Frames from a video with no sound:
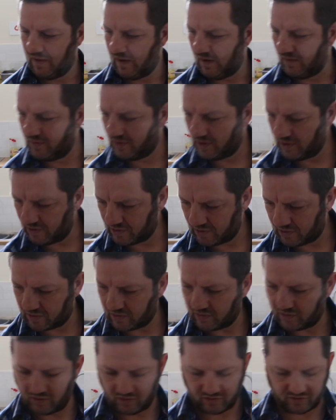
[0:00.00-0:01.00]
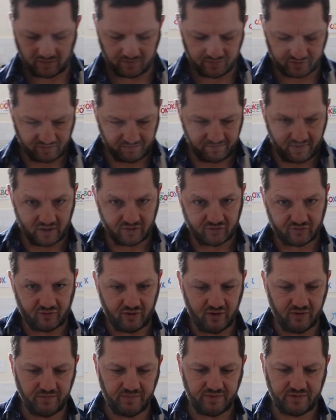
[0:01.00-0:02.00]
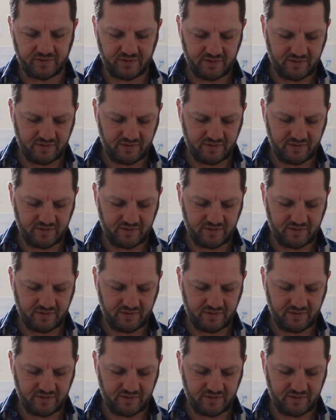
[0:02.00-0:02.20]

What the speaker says: we're going to cook some mushrooms